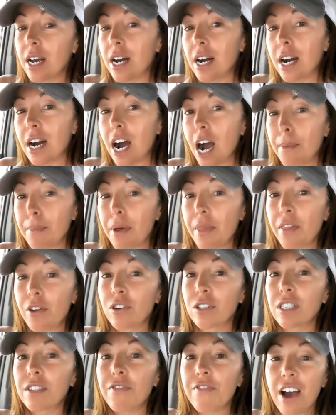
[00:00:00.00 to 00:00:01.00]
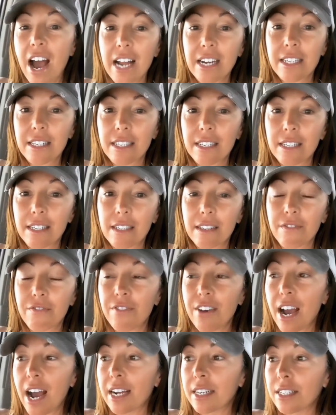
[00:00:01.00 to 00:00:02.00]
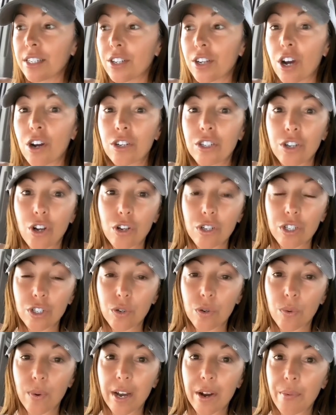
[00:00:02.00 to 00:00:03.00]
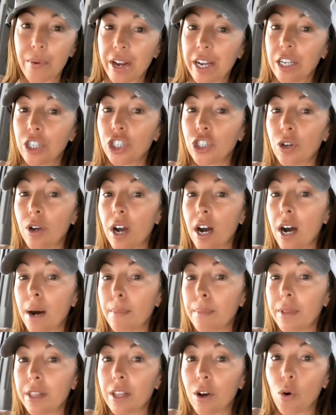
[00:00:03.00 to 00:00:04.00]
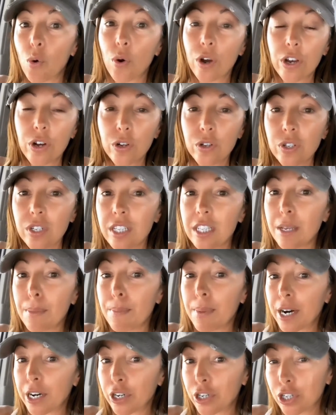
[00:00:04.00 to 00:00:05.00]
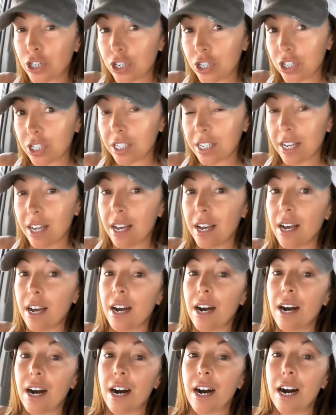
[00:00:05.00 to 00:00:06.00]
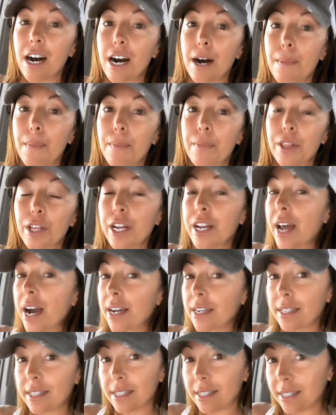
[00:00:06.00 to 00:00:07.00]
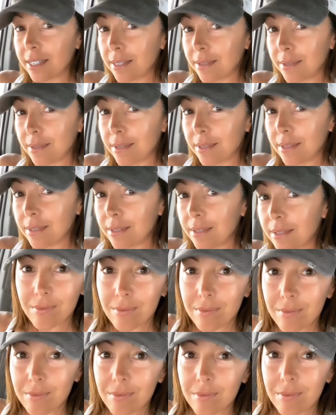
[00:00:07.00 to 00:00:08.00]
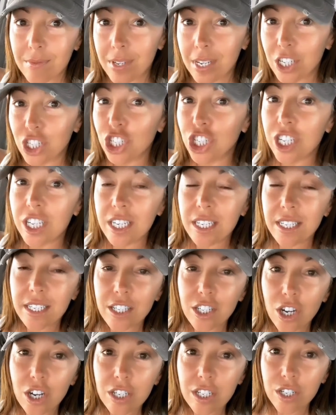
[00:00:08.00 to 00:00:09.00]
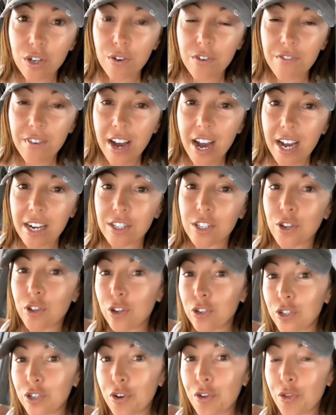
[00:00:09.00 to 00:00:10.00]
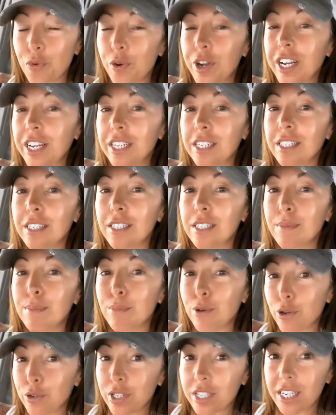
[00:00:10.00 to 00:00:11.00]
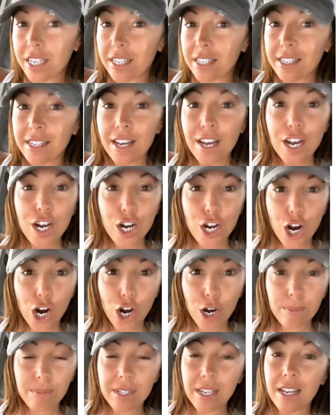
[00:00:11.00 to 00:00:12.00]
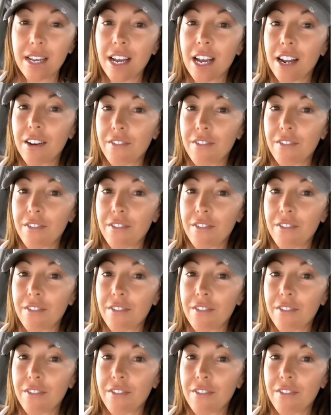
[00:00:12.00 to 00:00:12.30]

And there's the fats. Fats are also a wide range. The oils, the butters, the nuts. Cheese is also a fat. So those are your three: proteins, carbs, and